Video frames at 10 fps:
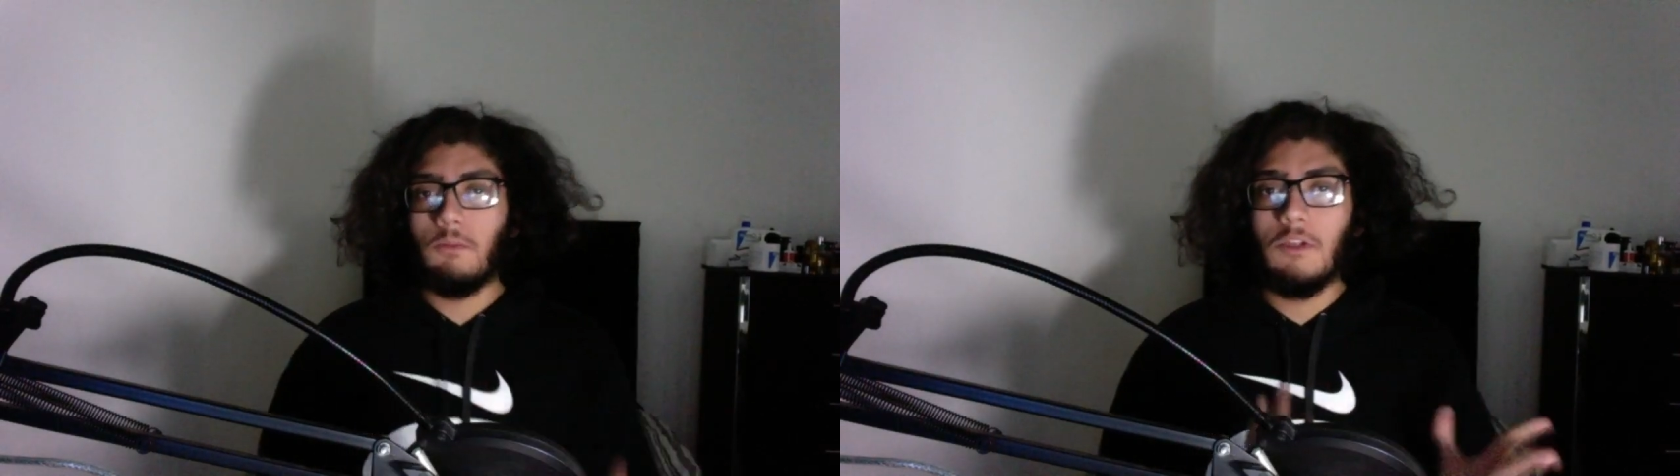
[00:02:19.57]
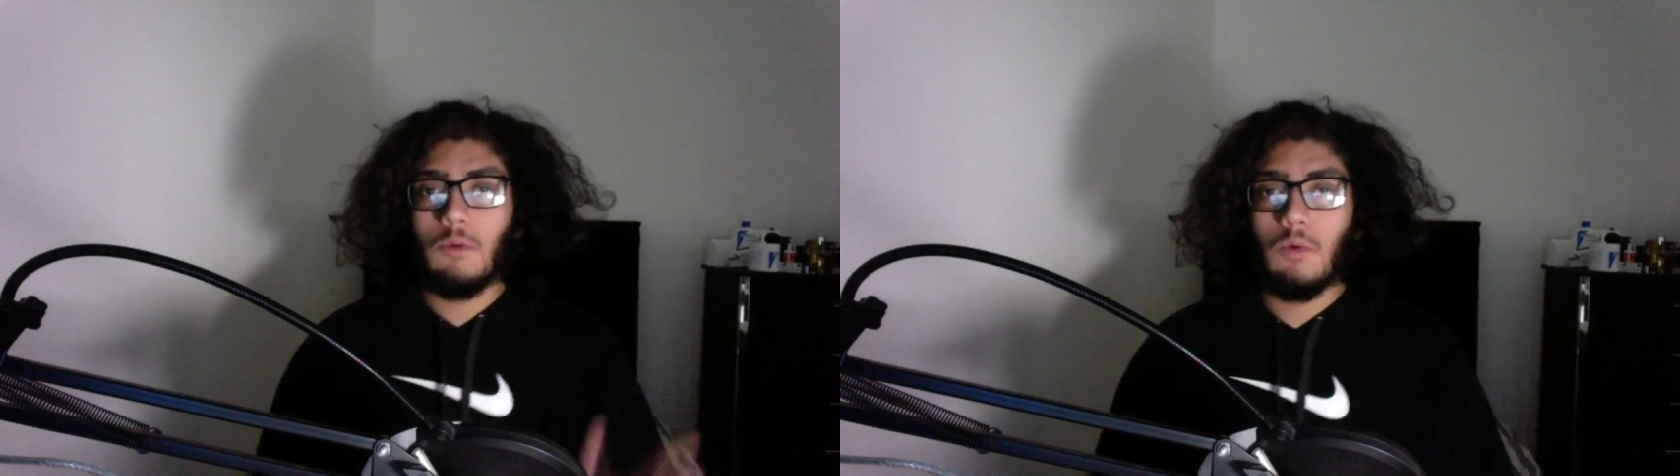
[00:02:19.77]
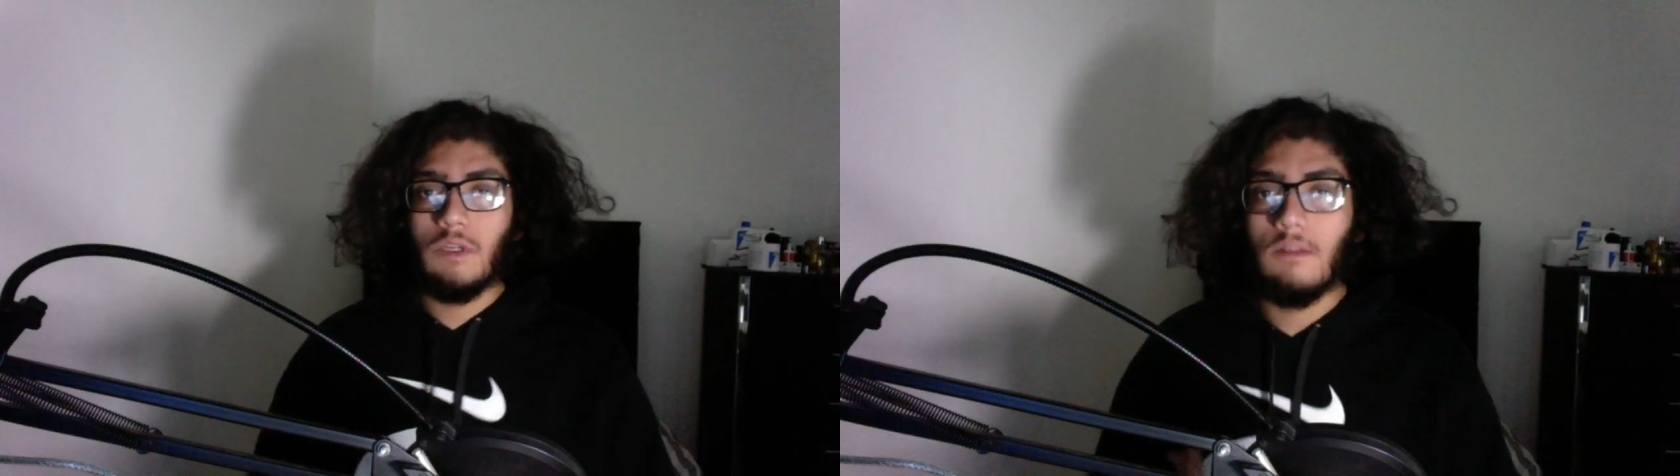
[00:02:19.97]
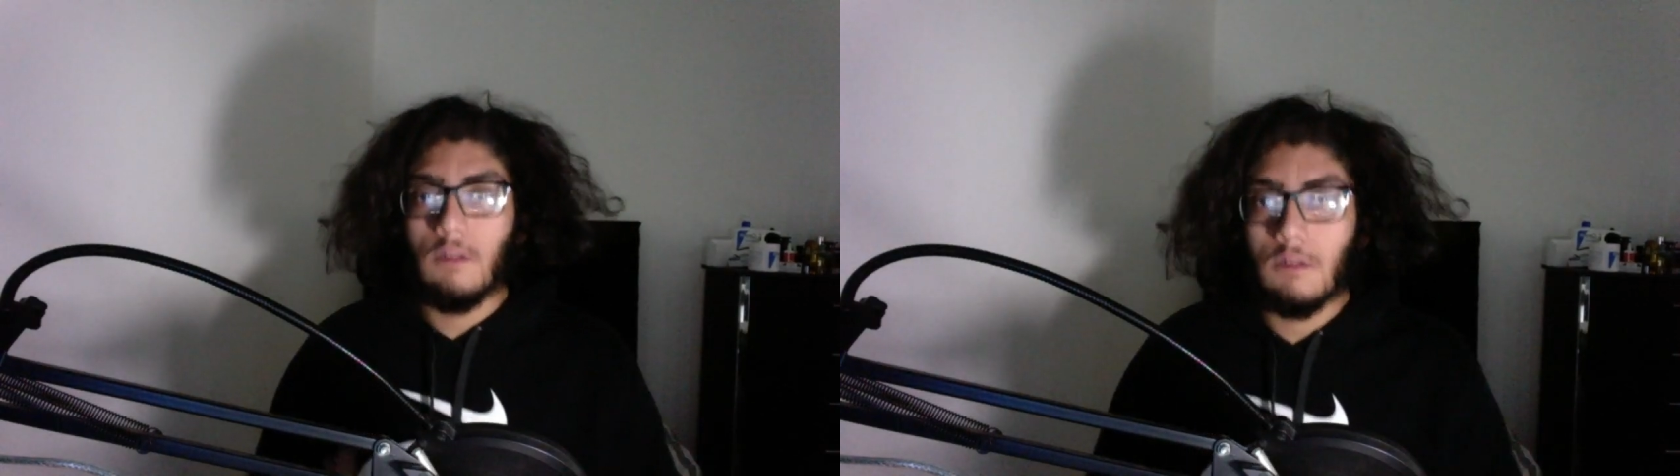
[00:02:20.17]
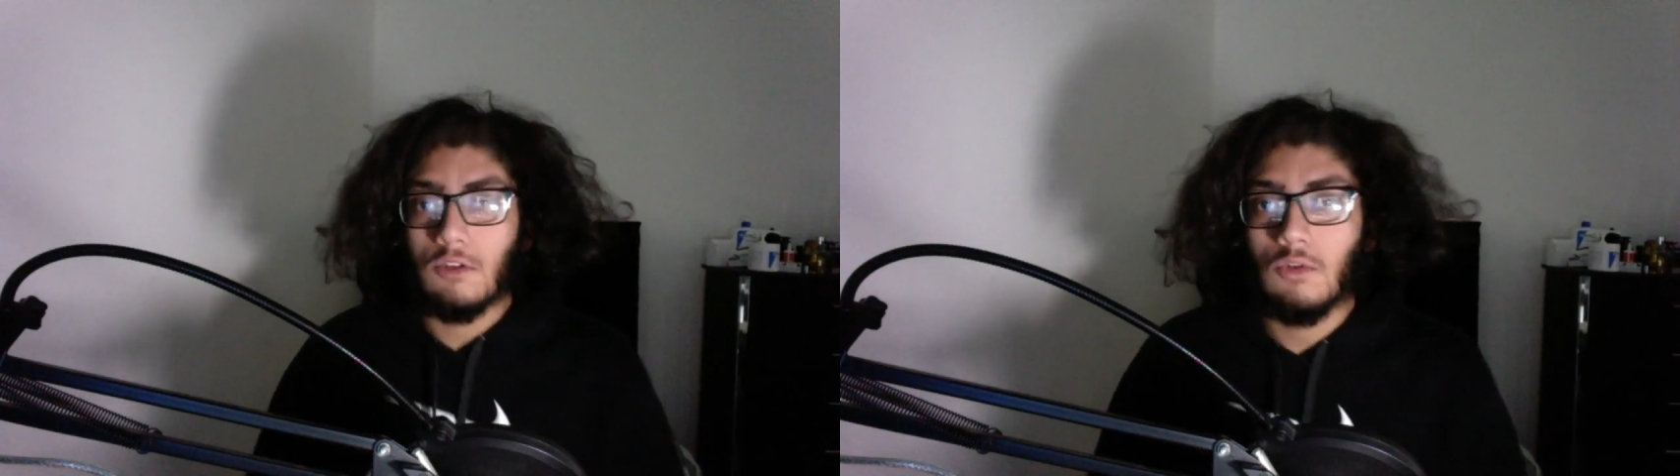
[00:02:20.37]
between
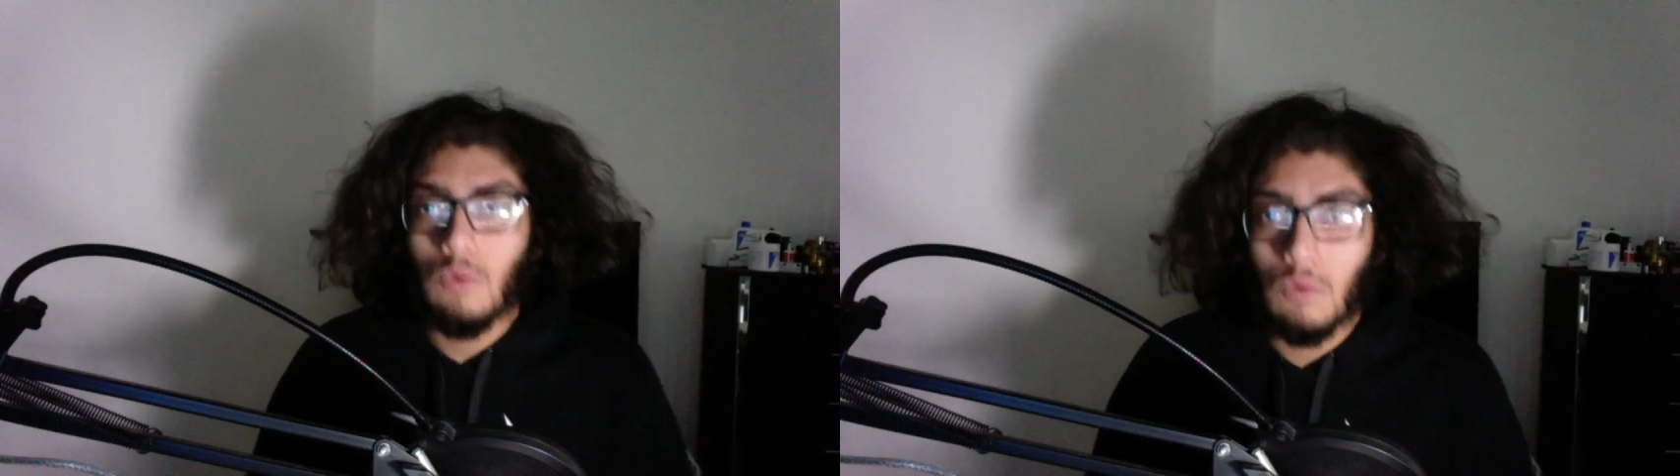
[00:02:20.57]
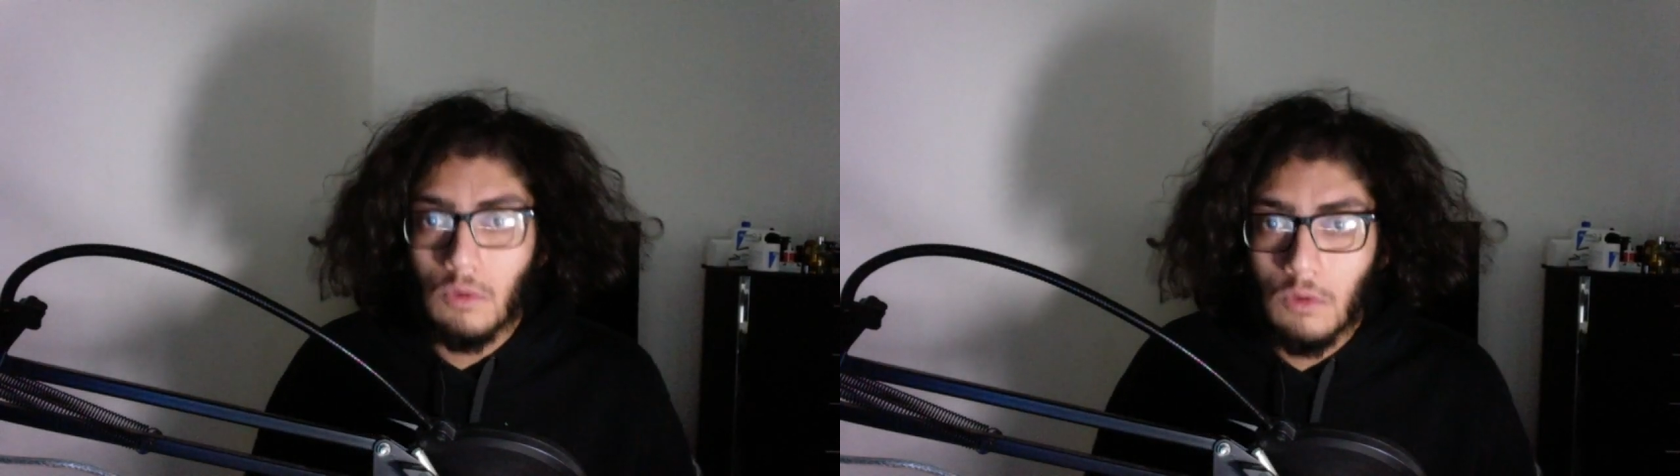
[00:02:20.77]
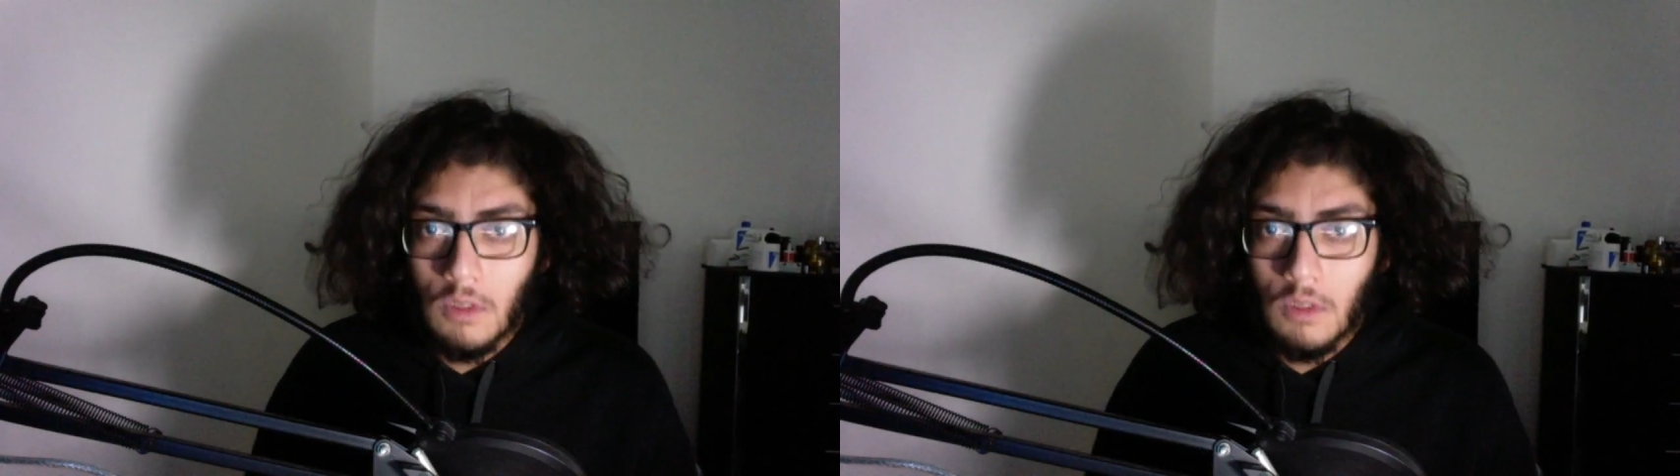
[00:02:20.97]
the two.